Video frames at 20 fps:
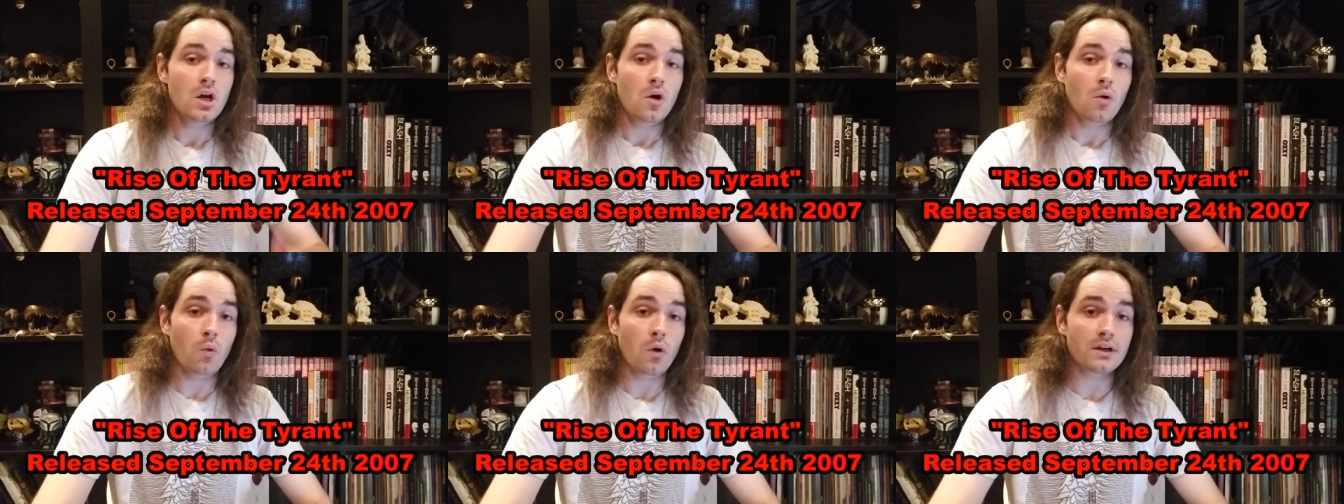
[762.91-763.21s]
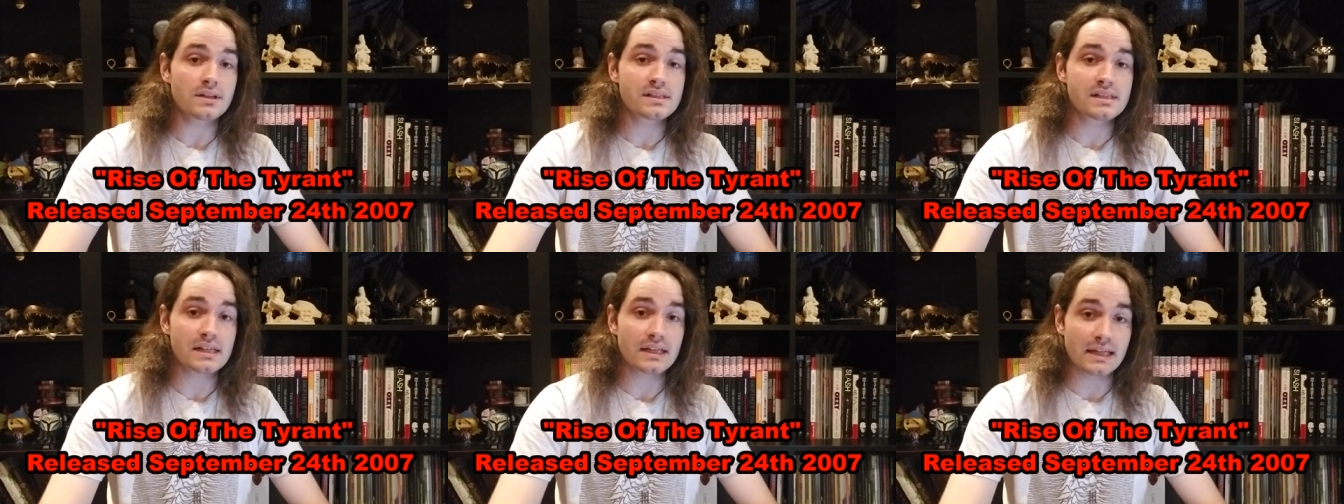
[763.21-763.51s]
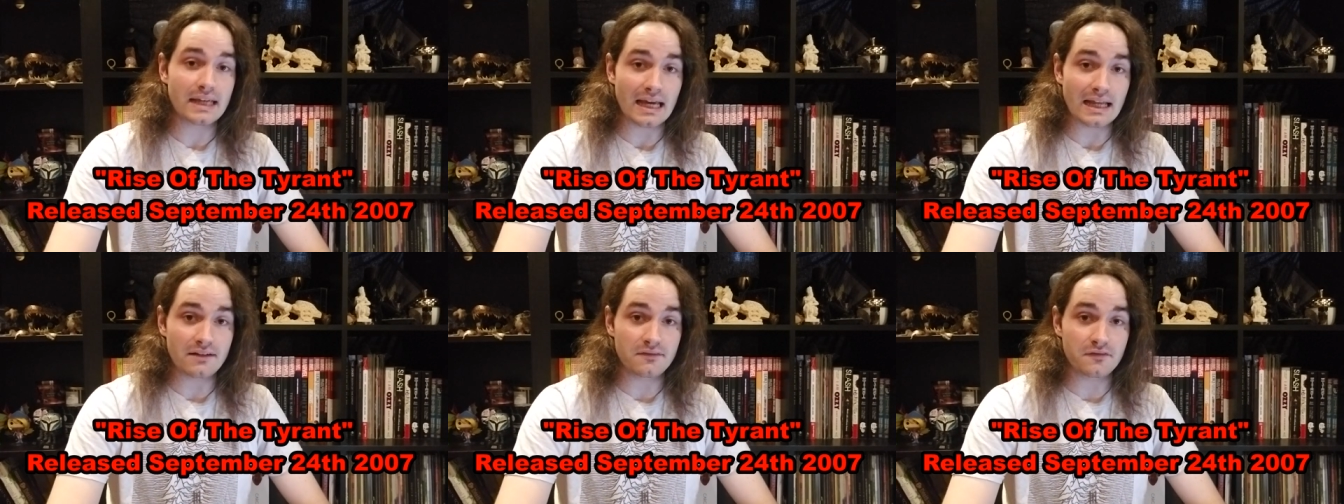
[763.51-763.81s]
once
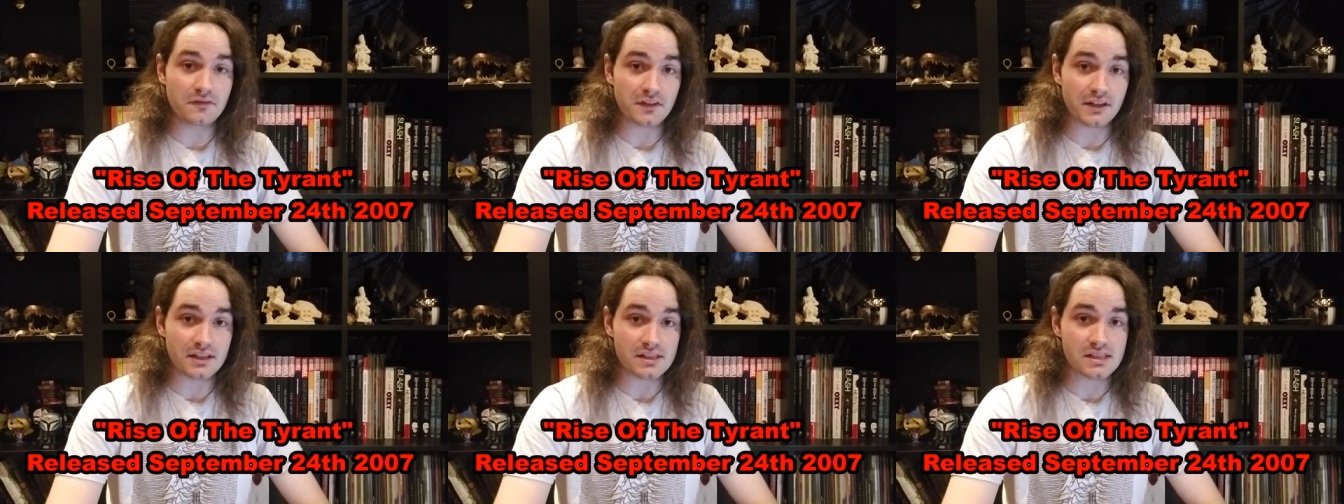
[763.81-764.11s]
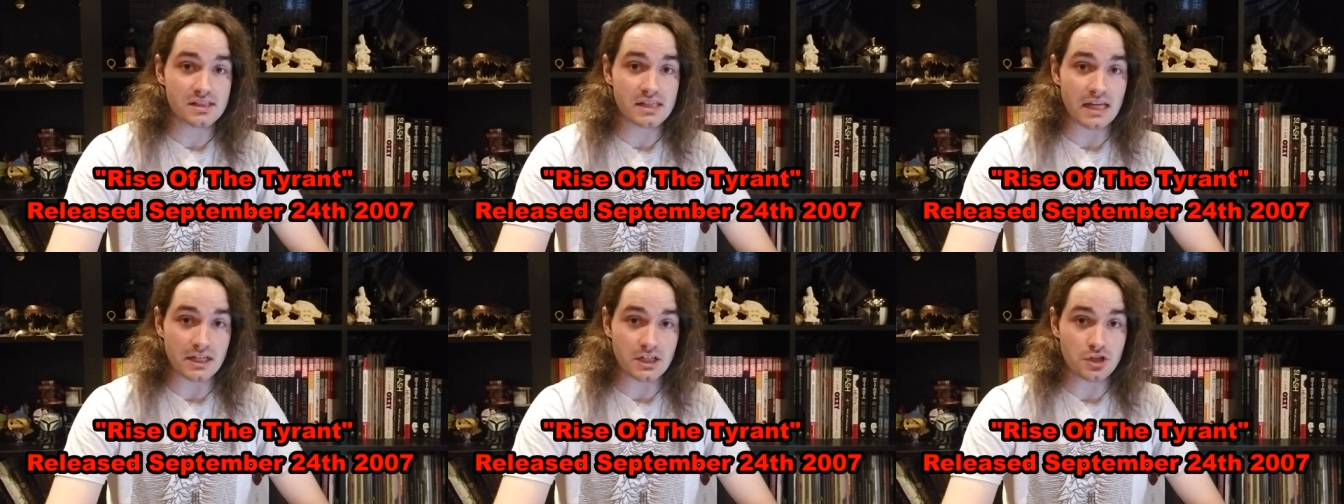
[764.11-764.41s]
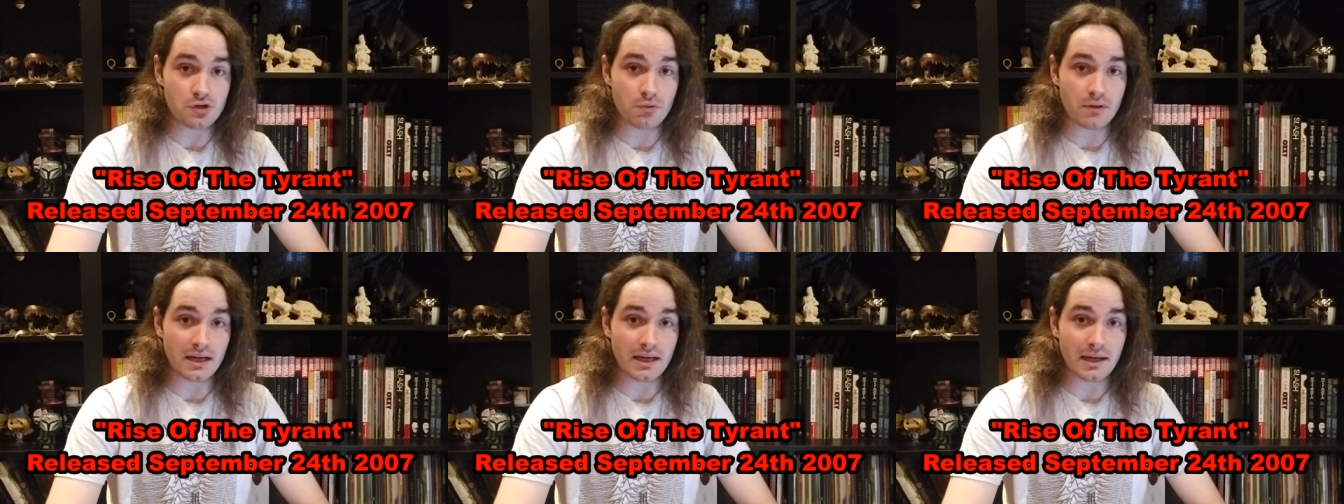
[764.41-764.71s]
again via
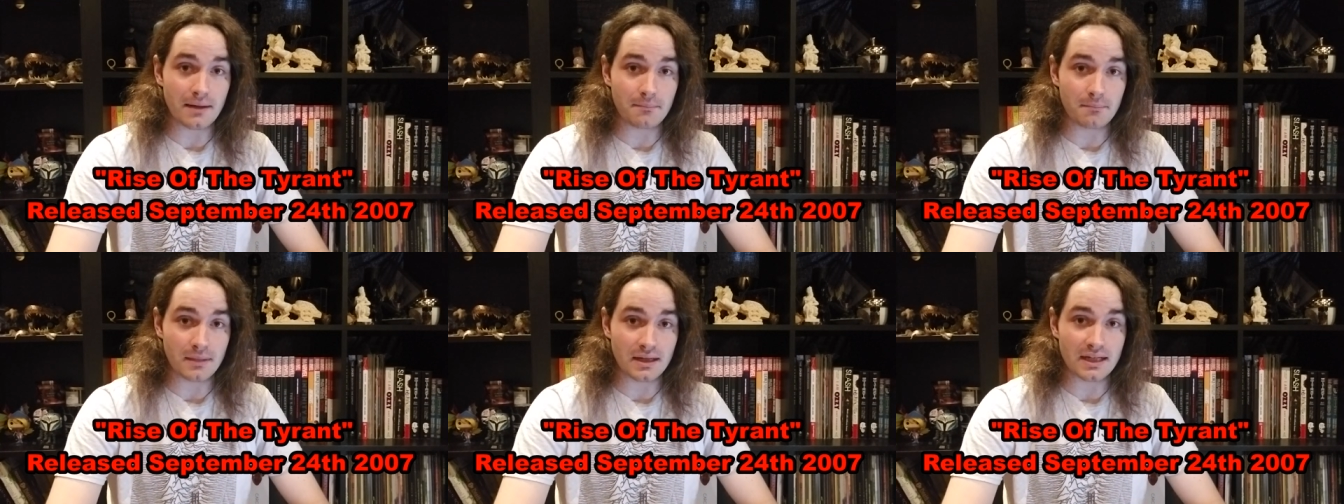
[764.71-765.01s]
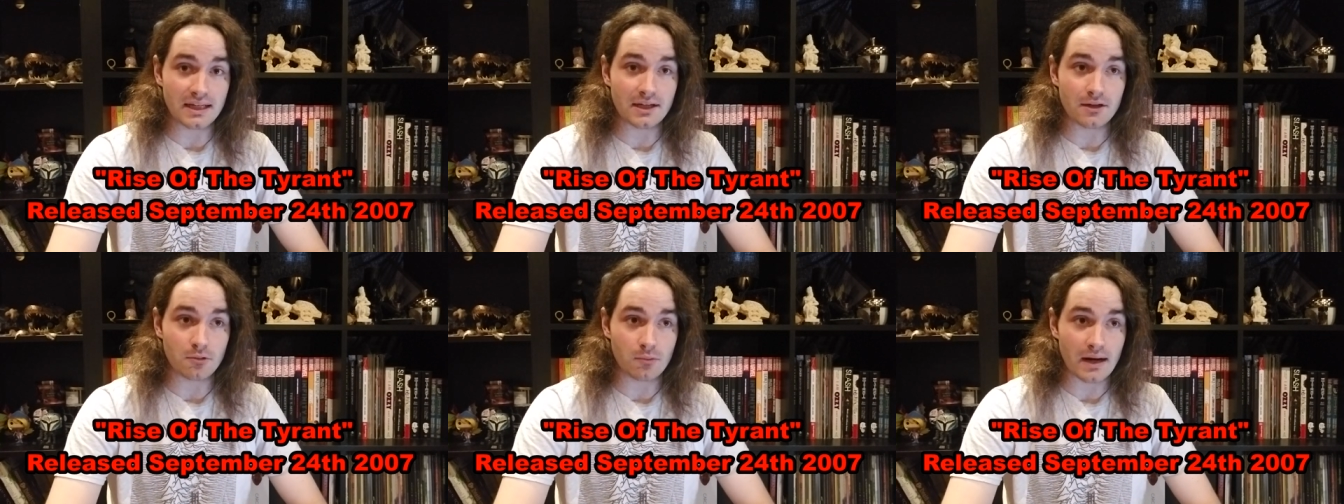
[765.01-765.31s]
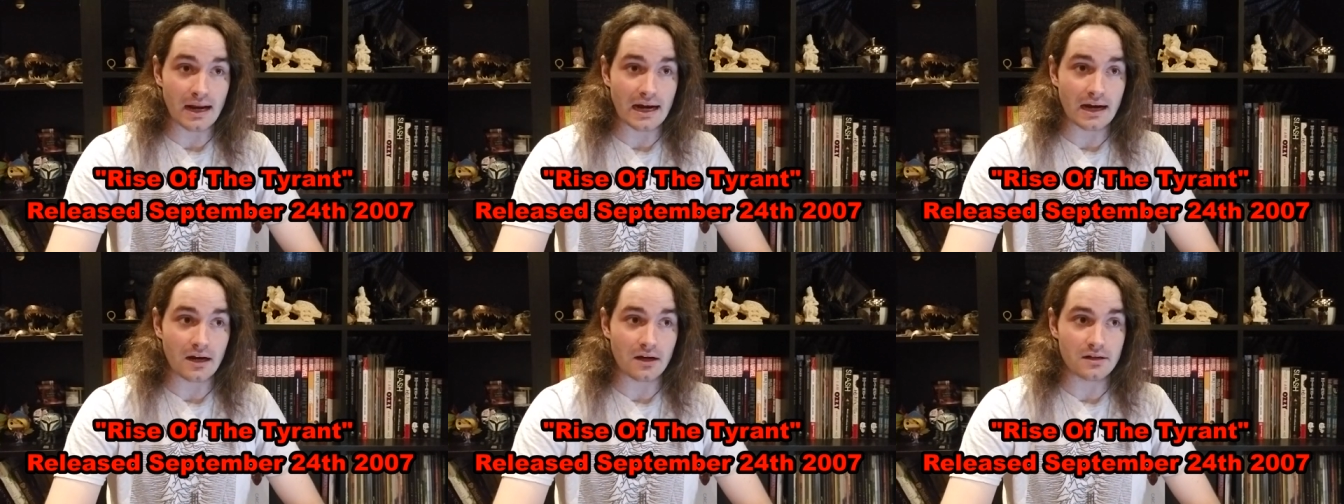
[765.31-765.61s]
Century Media
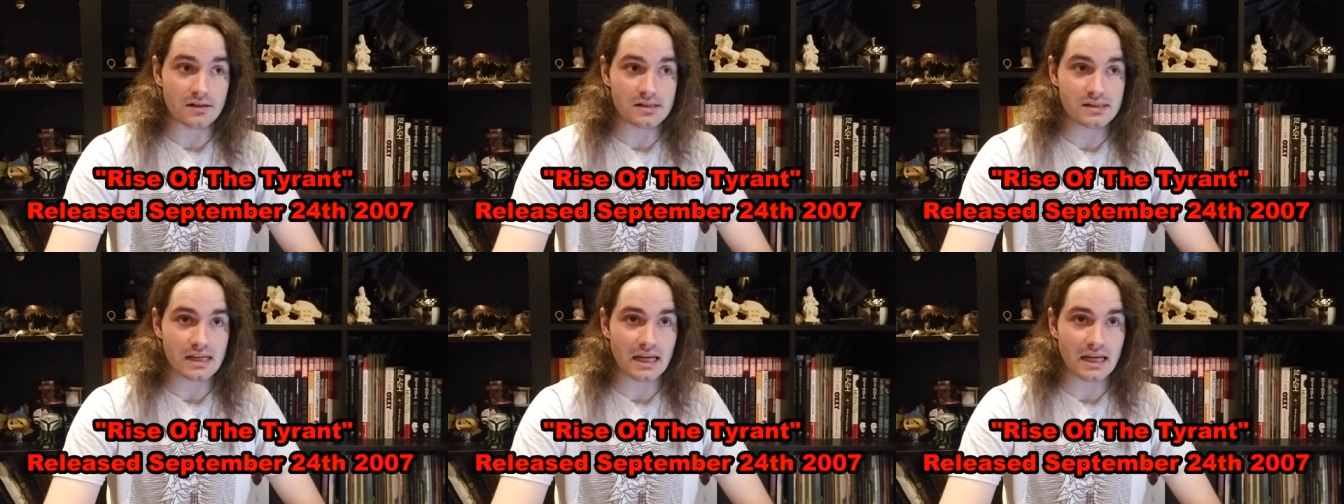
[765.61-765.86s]
Records.